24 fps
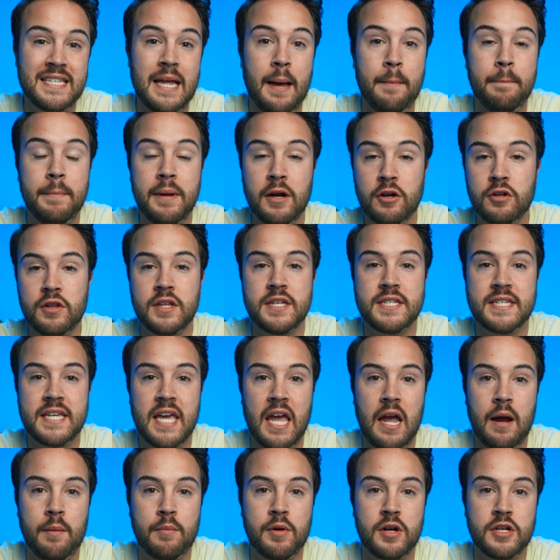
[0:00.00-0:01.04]
that mirrorless
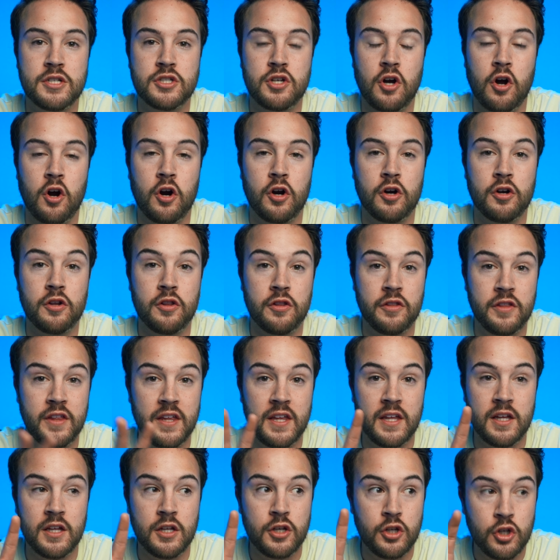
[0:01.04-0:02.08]
cameras are
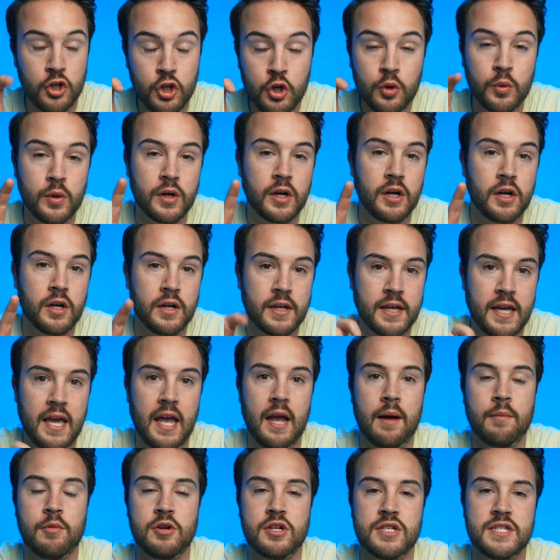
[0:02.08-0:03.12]
the newer
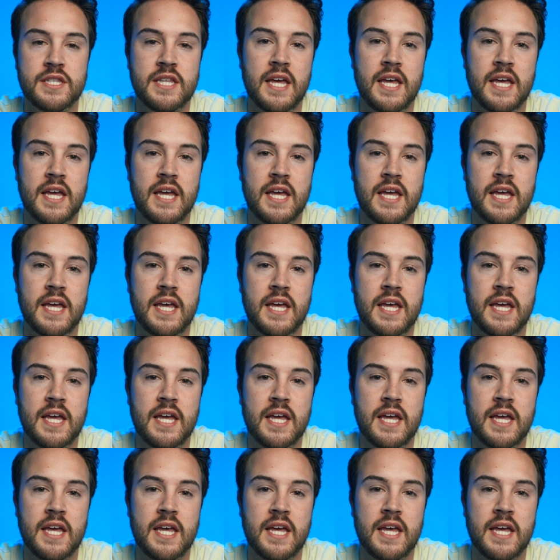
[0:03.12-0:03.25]
cameras.